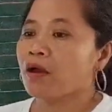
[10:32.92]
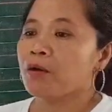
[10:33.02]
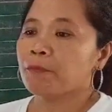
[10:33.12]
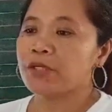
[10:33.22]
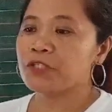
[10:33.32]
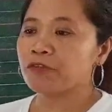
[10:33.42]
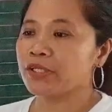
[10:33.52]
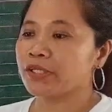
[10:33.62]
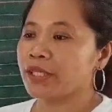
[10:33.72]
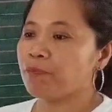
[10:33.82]

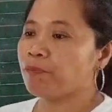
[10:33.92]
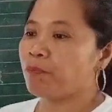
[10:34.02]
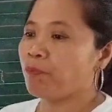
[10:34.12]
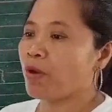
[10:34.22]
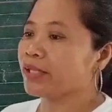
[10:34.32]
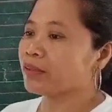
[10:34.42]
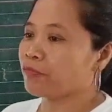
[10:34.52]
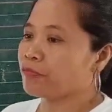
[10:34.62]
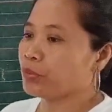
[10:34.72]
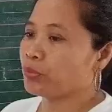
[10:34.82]
Perspective point
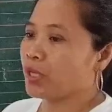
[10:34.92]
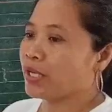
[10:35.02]
of view,